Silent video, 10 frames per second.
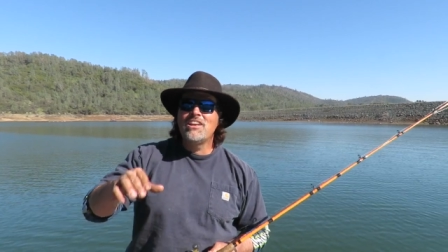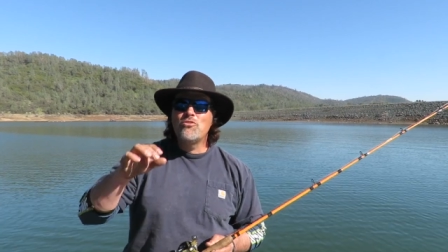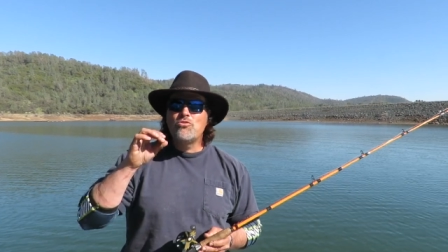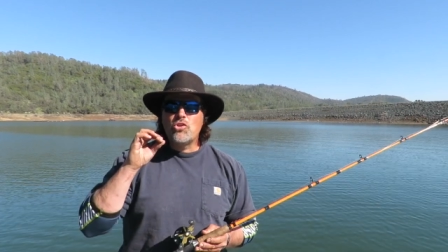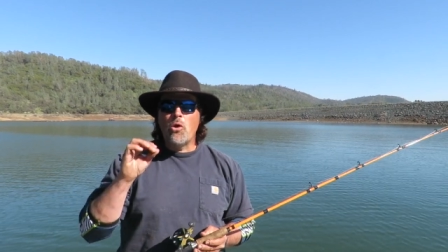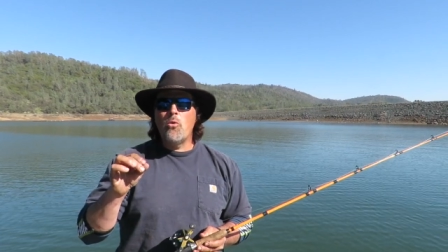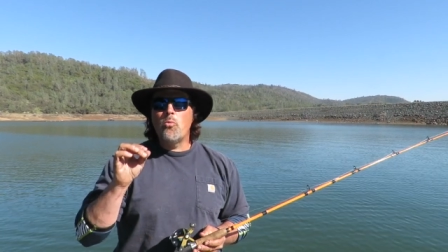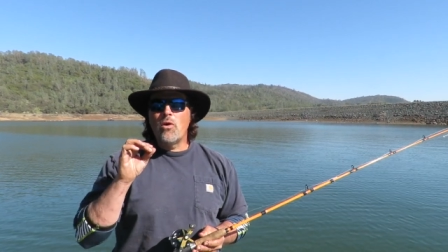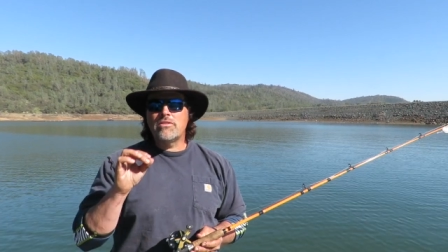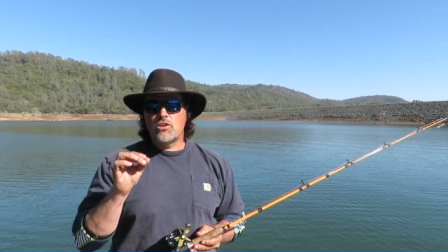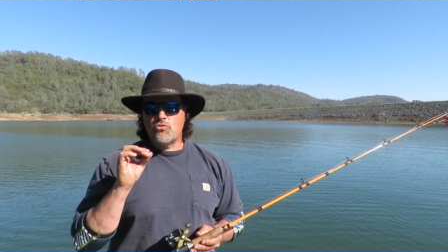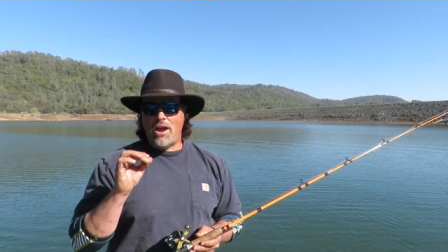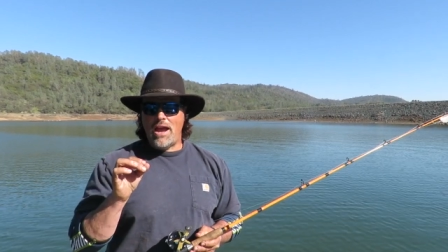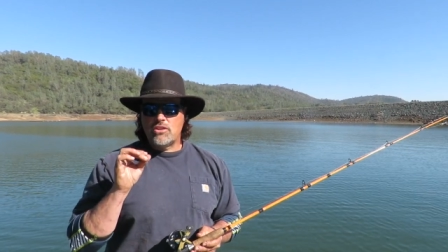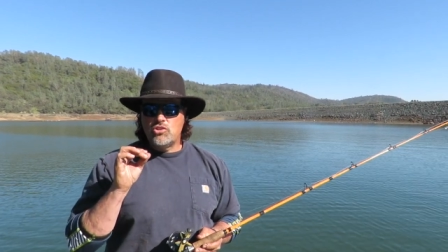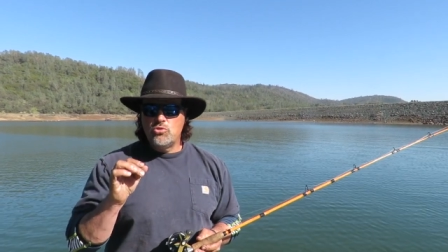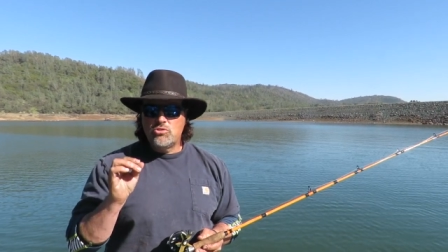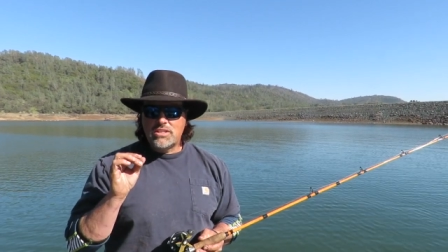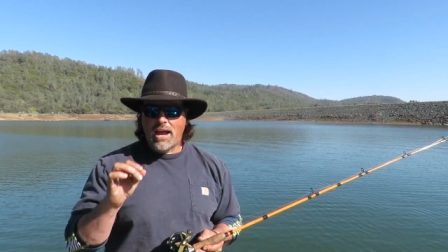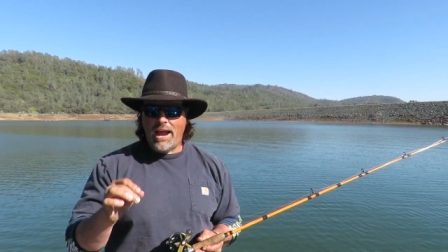You don't want the drag too
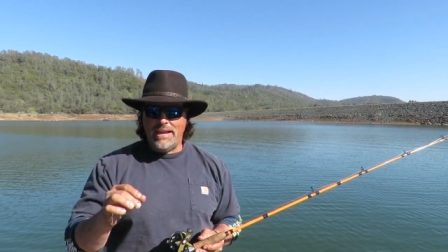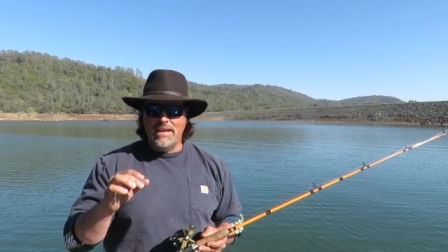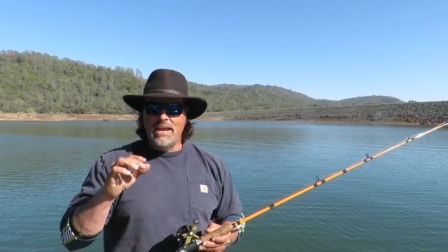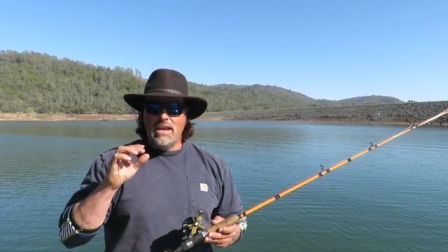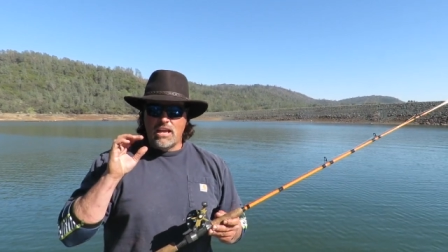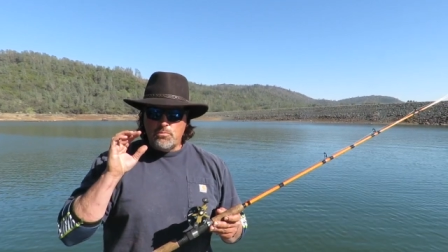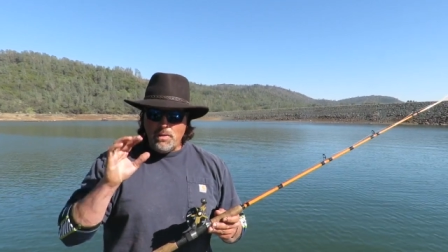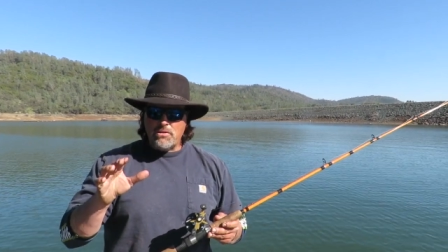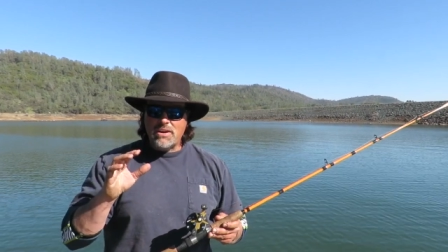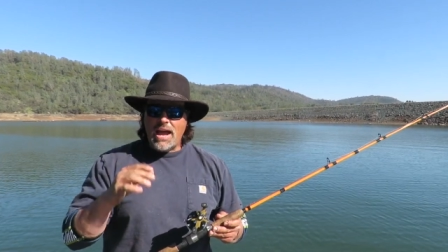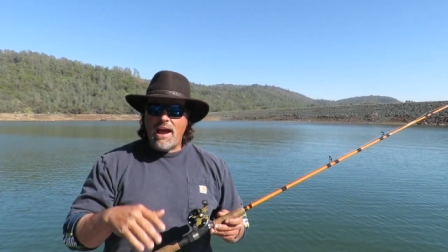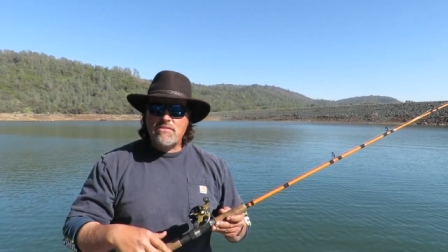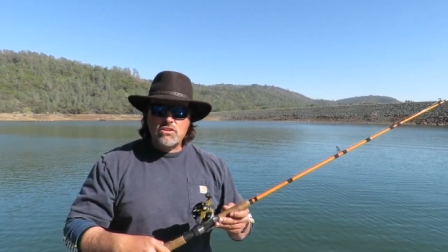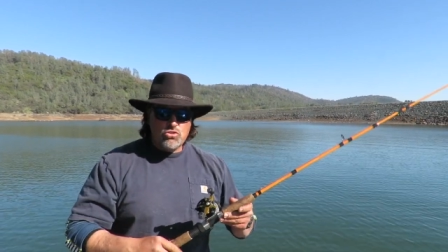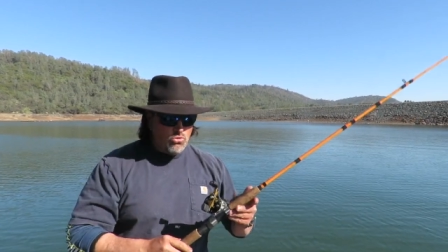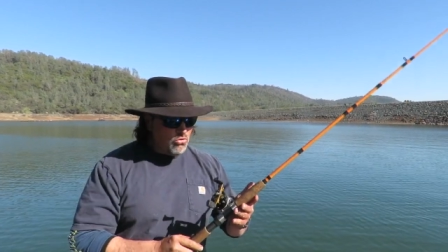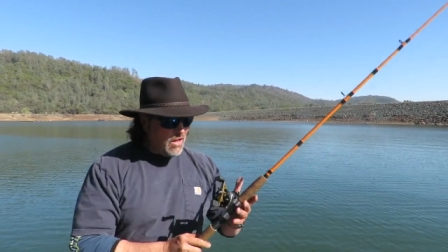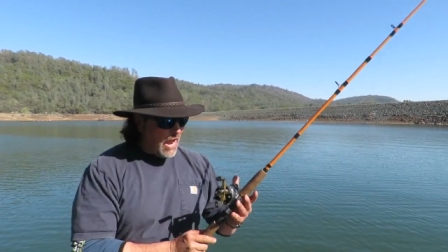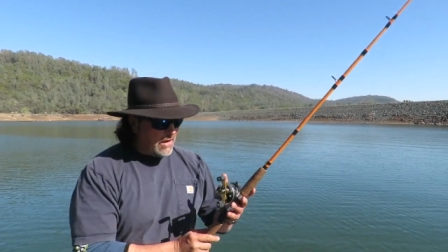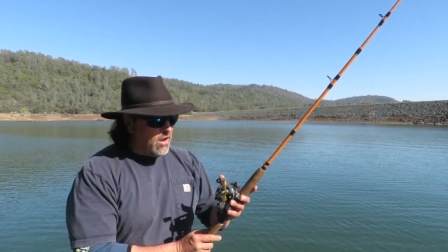tight. It's better to have it too
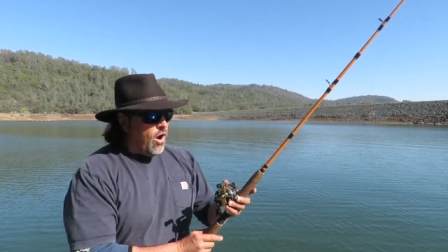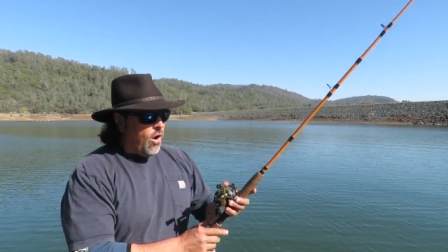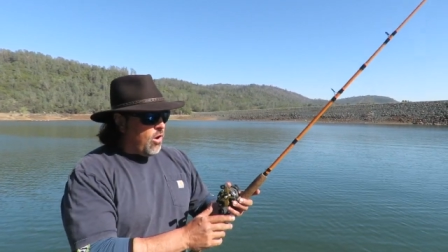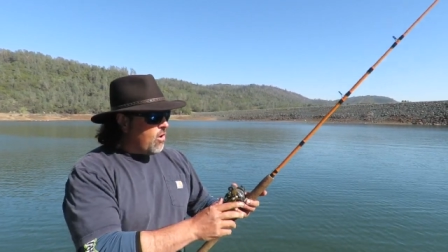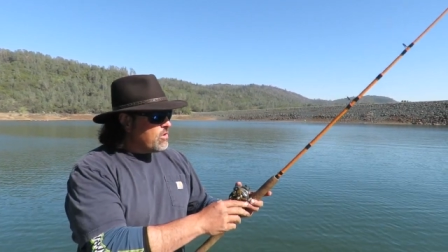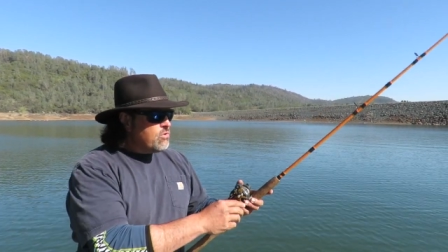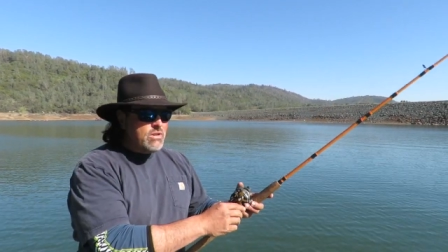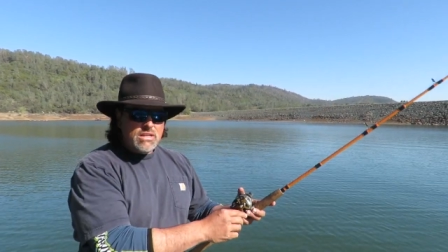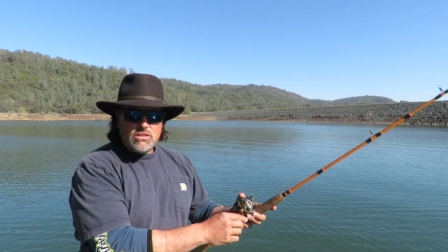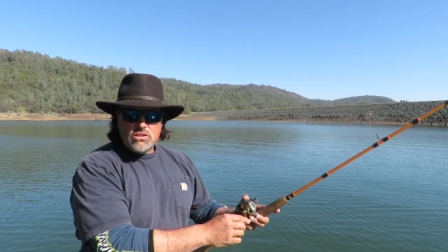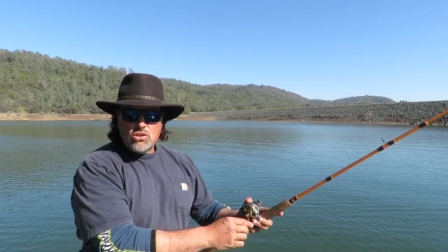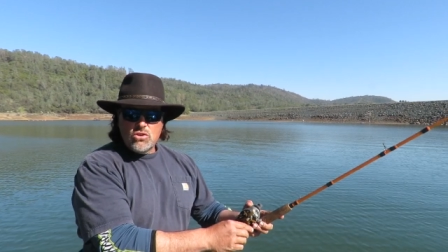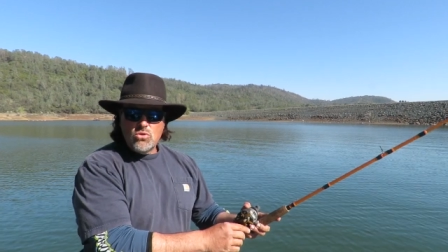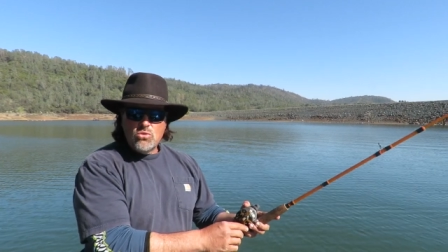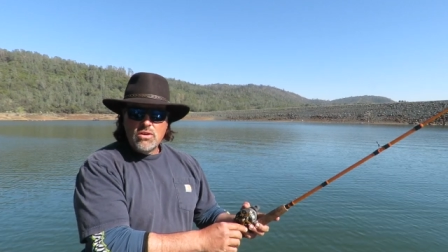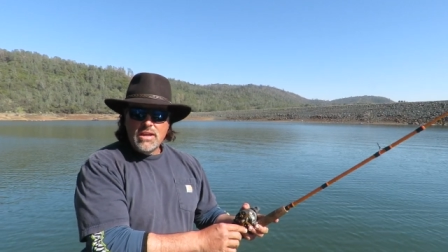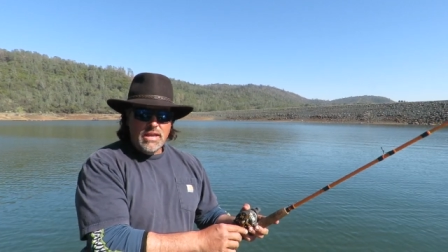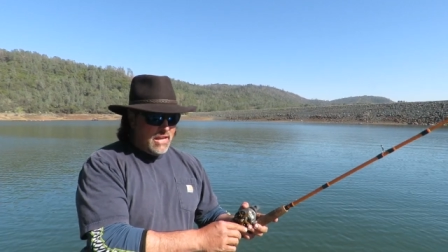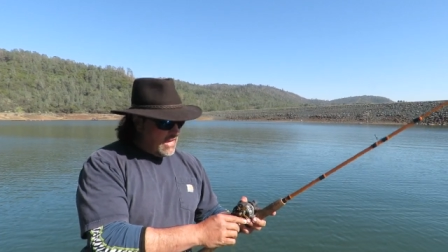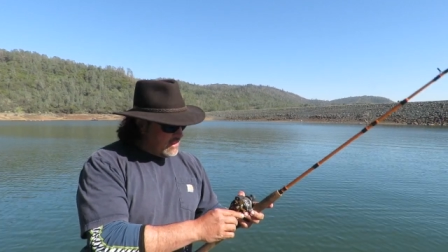light. All you need to do
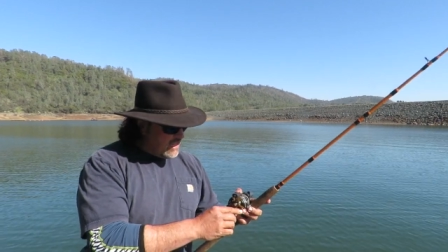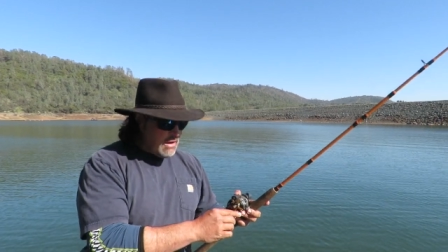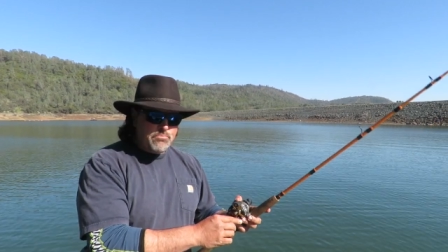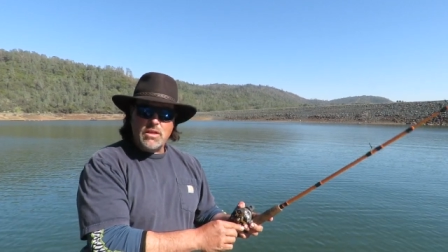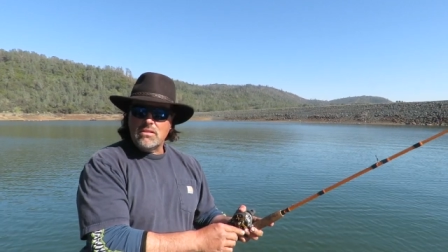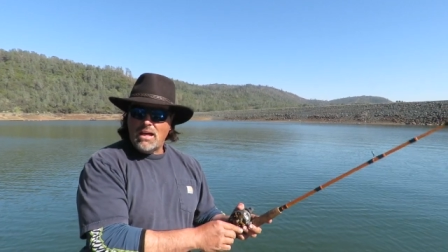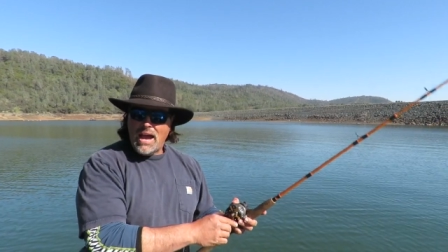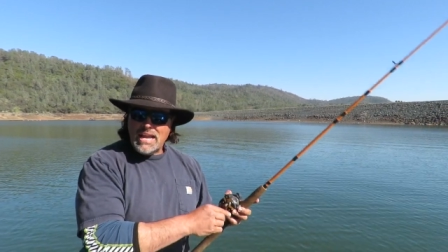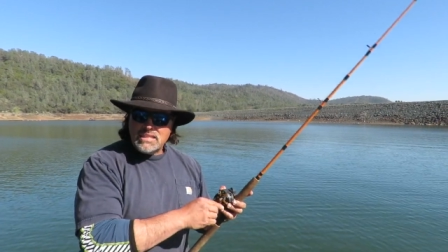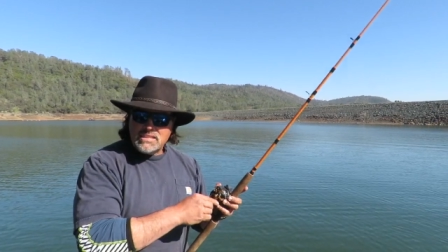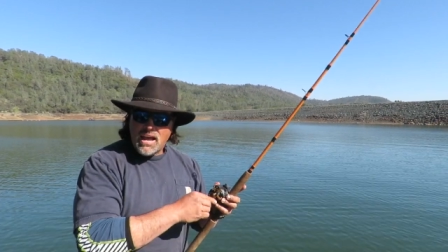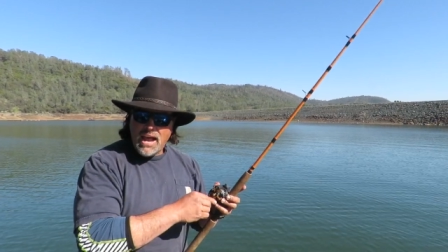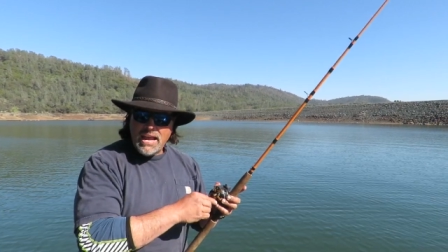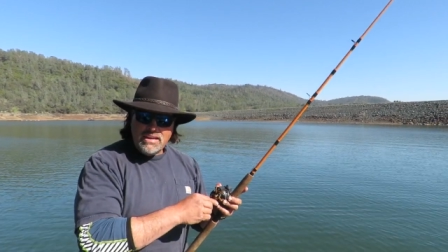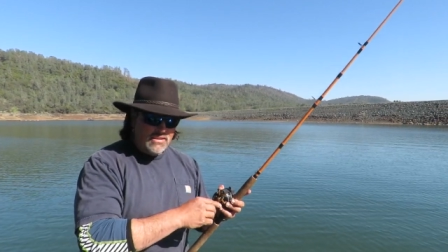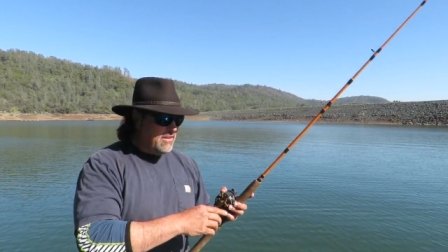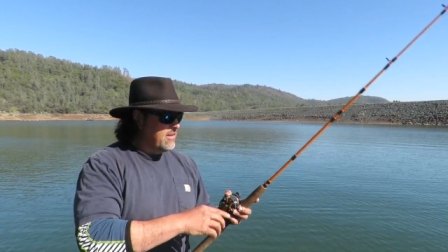is keep the line tight,